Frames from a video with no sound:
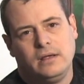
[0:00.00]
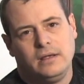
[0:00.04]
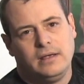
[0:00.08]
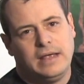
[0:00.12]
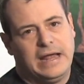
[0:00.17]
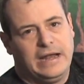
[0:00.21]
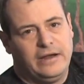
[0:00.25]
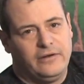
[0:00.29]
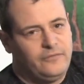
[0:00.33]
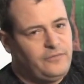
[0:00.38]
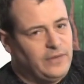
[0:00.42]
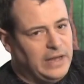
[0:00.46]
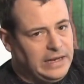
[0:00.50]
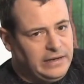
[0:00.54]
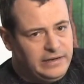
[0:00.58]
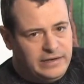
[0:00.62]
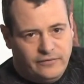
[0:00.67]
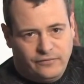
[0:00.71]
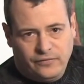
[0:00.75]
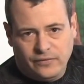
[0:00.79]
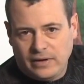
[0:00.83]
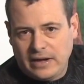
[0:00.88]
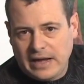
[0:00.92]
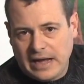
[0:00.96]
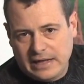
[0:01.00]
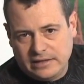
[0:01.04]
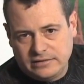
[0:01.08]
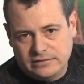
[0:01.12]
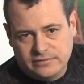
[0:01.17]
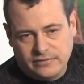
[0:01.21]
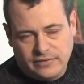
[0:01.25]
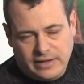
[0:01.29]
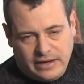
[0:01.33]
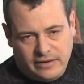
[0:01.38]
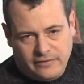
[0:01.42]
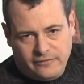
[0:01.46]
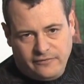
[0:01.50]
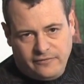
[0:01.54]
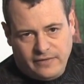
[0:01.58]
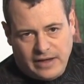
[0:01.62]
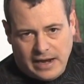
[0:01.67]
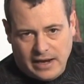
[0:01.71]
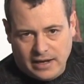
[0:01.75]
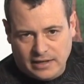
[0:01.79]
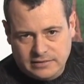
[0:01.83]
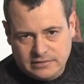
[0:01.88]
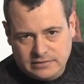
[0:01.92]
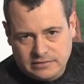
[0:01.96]
and, and different kinds of like
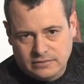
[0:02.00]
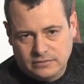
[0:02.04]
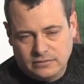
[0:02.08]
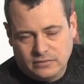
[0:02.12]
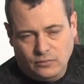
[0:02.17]
effects.